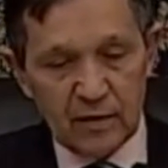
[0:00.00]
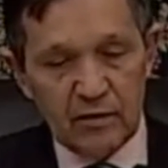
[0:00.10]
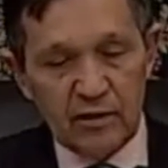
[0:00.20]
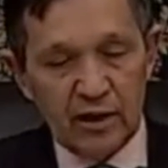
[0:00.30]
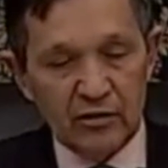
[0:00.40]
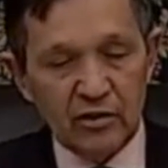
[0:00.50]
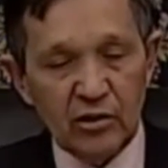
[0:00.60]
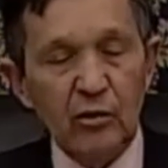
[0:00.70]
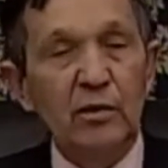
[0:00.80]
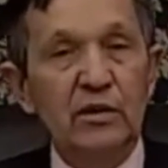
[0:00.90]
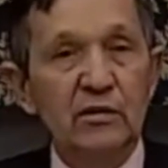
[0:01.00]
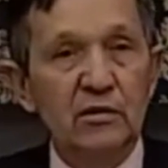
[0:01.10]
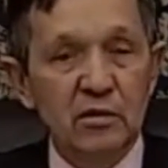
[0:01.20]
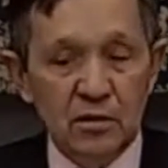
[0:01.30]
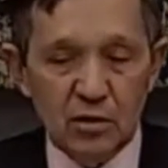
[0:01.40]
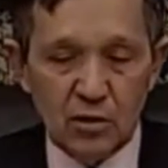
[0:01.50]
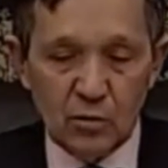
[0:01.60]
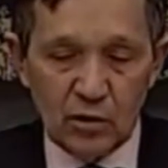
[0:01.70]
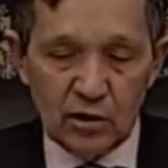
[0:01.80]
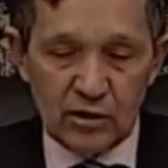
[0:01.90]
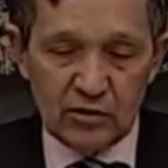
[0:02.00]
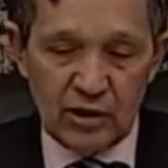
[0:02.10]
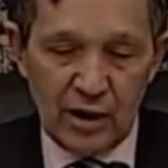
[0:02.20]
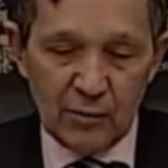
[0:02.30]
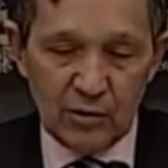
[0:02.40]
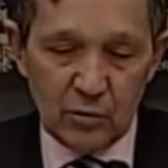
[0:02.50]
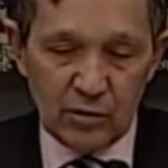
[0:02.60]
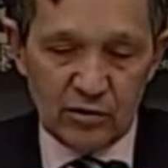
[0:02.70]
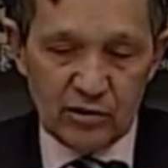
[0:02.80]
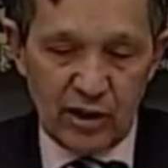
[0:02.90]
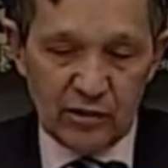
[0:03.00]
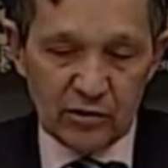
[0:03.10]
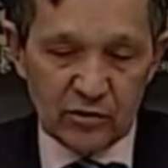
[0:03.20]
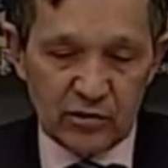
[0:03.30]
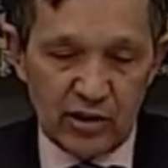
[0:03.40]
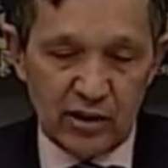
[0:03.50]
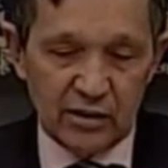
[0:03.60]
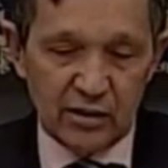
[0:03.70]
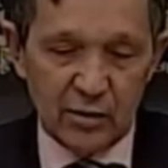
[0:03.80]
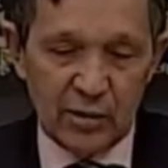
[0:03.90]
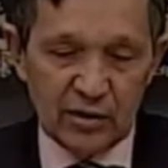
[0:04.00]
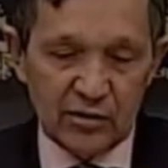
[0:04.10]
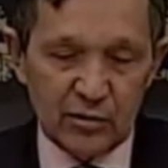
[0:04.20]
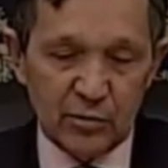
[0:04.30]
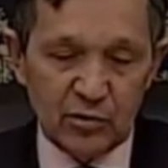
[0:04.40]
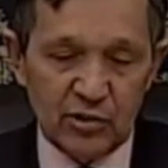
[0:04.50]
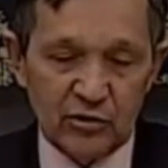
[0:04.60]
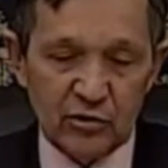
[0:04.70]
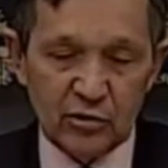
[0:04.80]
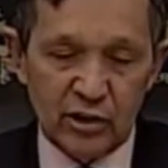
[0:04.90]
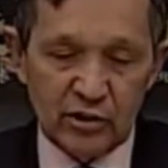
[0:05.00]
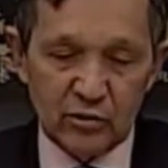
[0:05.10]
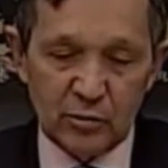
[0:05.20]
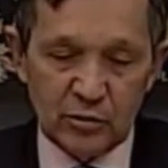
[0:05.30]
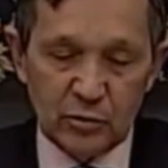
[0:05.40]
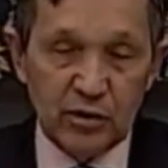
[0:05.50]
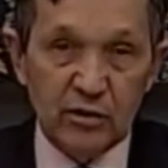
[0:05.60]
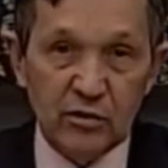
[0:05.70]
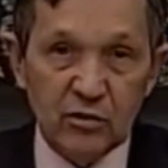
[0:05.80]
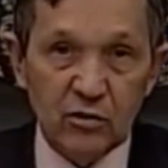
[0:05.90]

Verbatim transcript: Today's hearing will examine what science is saying about the potential links between